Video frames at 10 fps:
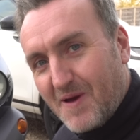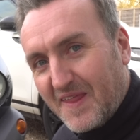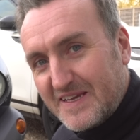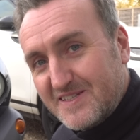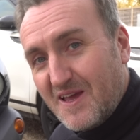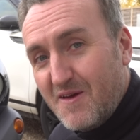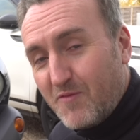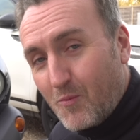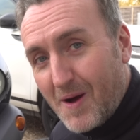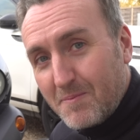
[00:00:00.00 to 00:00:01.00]
about this,
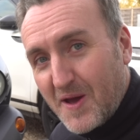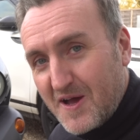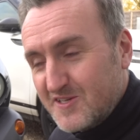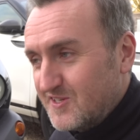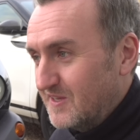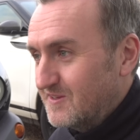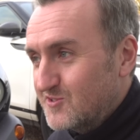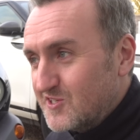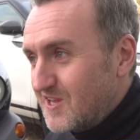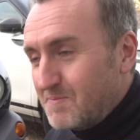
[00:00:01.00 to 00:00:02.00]
for one person
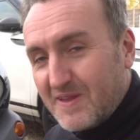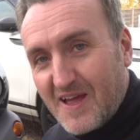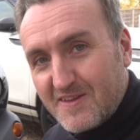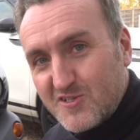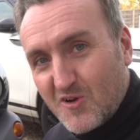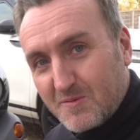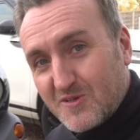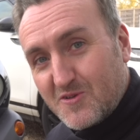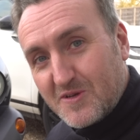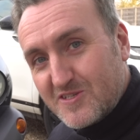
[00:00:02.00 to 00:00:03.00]
just nipping down the shops
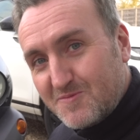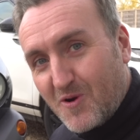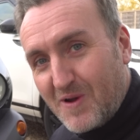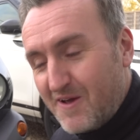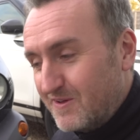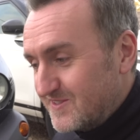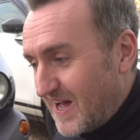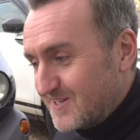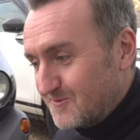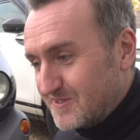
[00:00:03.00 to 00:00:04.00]
or doing small errands,
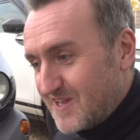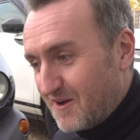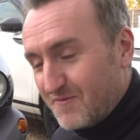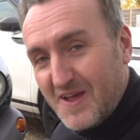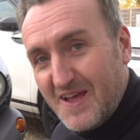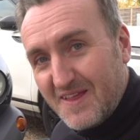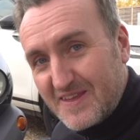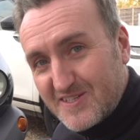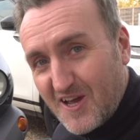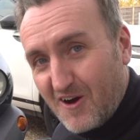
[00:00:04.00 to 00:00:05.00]
that sort of stuff,
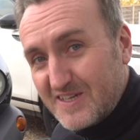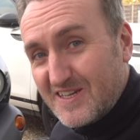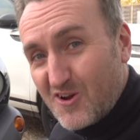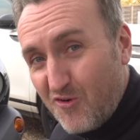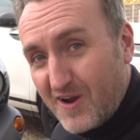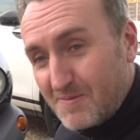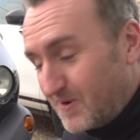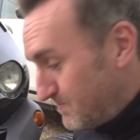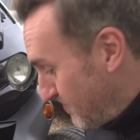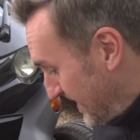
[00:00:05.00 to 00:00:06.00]
this car is
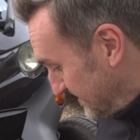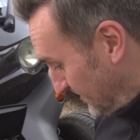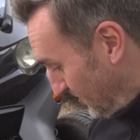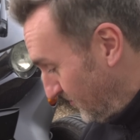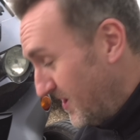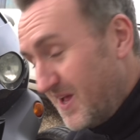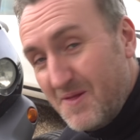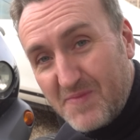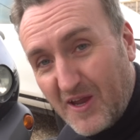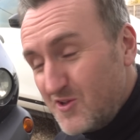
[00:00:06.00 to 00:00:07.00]
incredibly practical.
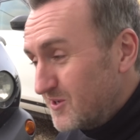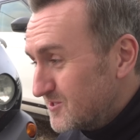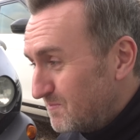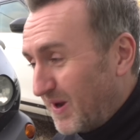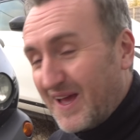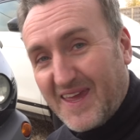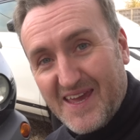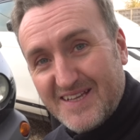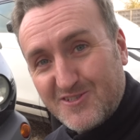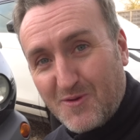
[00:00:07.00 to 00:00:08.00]
And you can just plug it
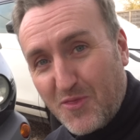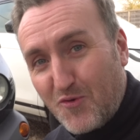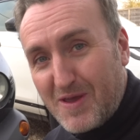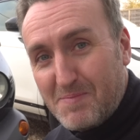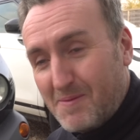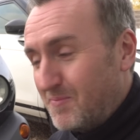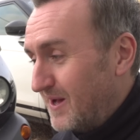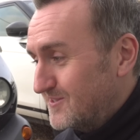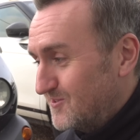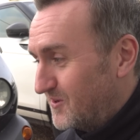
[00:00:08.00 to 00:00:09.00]
into a 3-pin
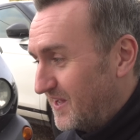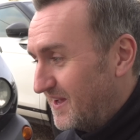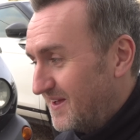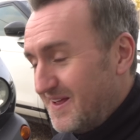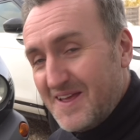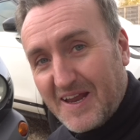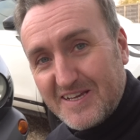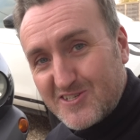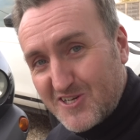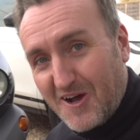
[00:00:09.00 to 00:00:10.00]
plug socket and
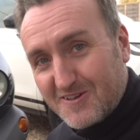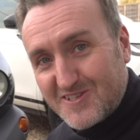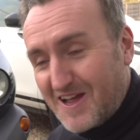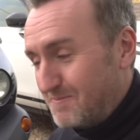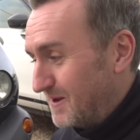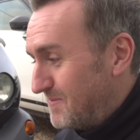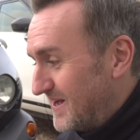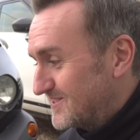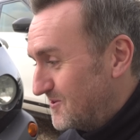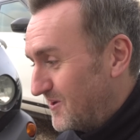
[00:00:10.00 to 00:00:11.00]
it's charged up in
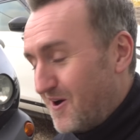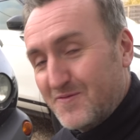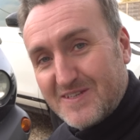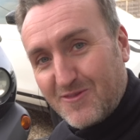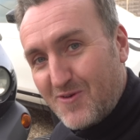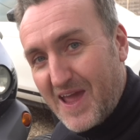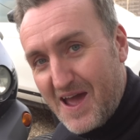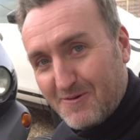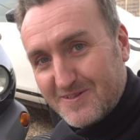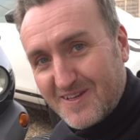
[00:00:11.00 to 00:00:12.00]
about 2.5 to 3
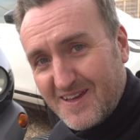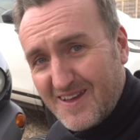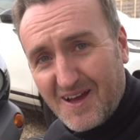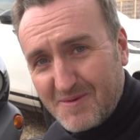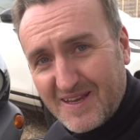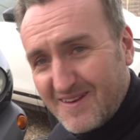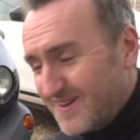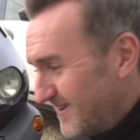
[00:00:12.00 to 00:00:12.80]
hours. I mean,